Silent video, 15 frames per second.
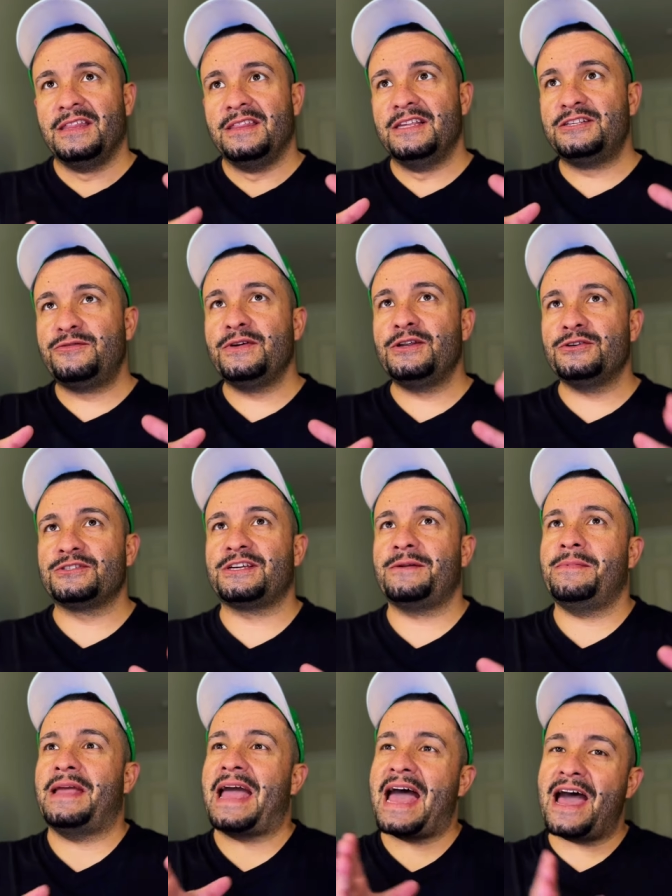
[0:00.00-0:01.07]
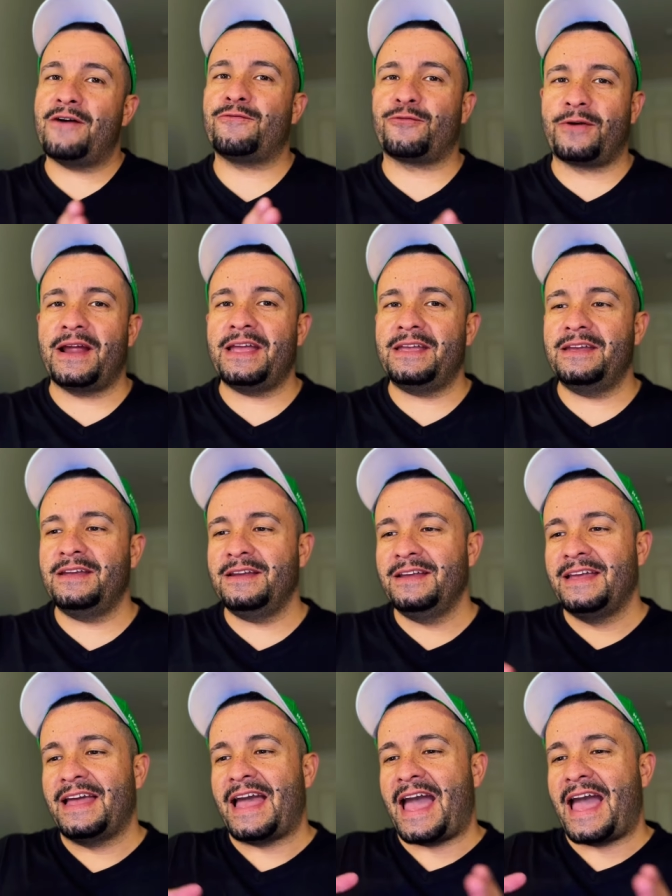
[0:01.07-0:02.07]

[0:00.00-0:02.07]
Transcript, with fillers: this video is going to be half ranking